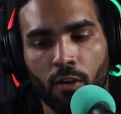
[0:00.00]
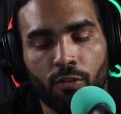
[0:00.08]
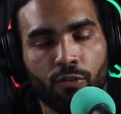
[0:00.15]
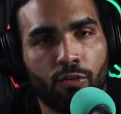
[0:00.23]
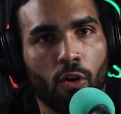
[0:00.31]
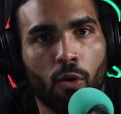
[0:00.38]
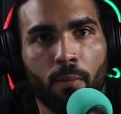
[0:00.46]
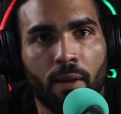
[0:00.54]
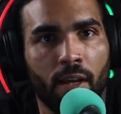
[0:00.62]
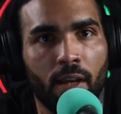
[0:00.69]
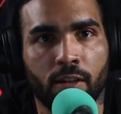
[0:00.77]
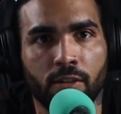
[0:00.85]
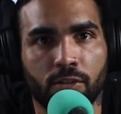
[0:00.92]
so
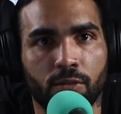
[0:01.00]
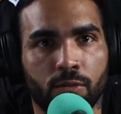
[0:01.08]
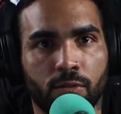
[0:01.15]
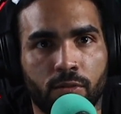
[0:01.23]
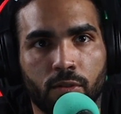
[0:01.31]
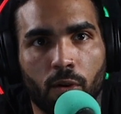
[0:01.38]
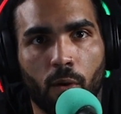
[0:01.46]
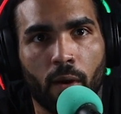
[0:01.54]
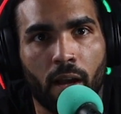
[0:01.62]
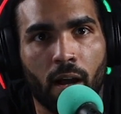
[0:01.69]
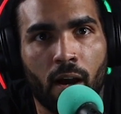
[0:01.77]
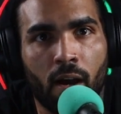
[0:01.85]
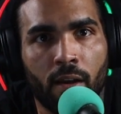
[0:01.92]
many issues
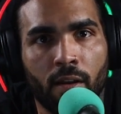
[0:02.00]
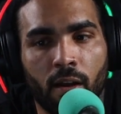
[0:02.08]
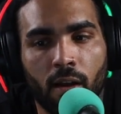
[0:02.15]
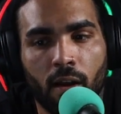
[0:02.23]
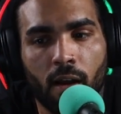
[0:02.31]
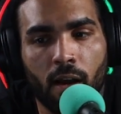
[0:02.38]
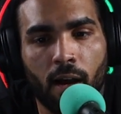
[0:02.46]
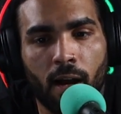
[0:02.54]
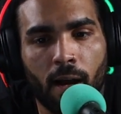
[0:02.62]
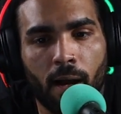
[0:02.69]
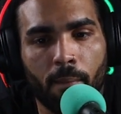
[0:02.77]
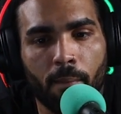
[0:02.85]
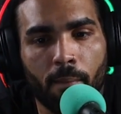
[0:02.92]
going on,
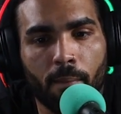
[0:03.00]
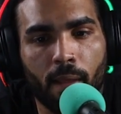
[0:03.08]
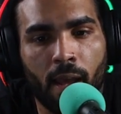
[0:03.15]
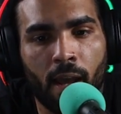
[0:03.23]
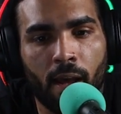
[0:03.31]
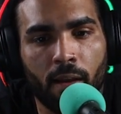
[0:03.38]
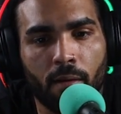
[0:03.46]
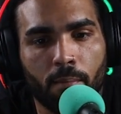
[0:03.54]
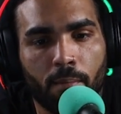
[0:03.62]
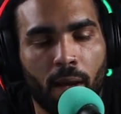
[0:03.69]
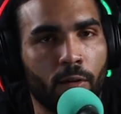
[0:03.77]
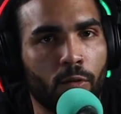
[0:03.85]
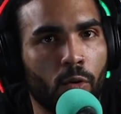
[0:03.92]
and
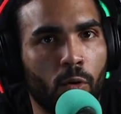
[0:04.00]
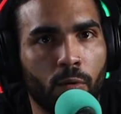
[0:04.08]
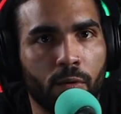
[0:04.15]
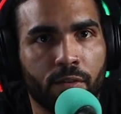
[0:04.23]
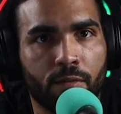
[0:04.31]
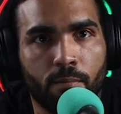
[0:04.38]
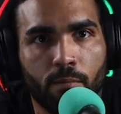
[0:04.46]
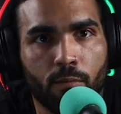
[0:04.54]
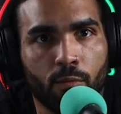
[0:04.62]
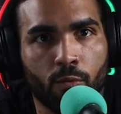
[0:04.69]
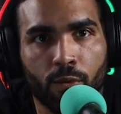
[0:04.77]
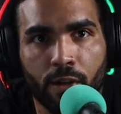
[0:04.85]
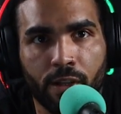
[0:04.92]
payroll was
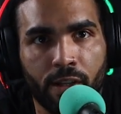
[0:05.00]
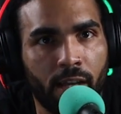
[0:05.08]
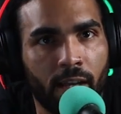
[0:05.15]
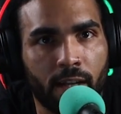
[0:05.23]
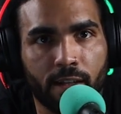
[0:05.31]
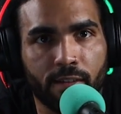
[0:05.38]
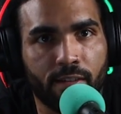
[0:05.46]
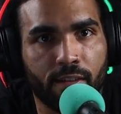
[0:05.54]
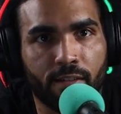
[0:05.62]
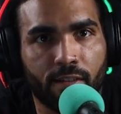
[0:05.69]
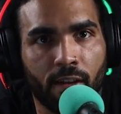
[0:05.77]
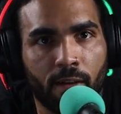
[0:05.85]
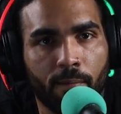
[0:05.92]
really
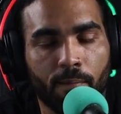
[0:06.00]
inconsistent.